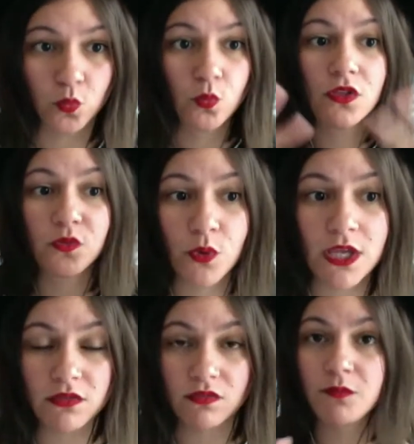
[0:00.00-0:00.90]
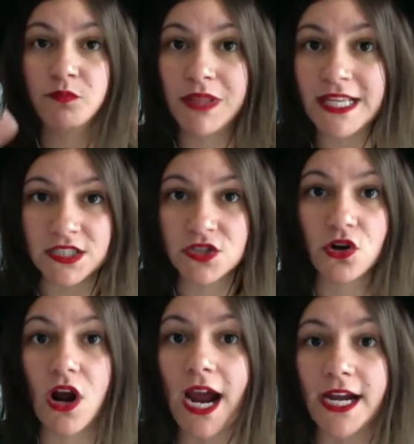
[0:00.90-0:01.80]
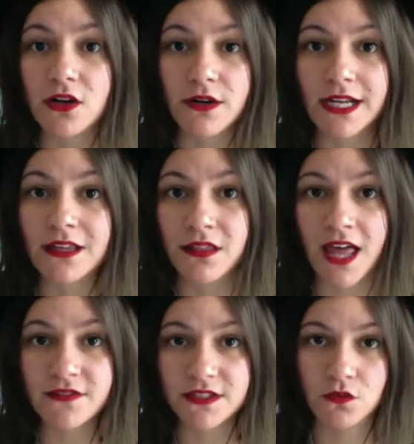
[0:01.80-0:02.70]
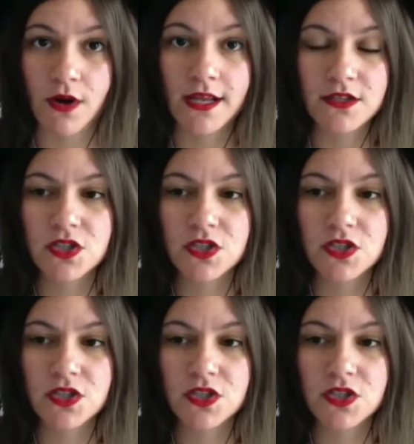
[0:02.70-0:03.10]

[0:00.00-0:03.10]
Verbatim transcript: we places are hiring left and right.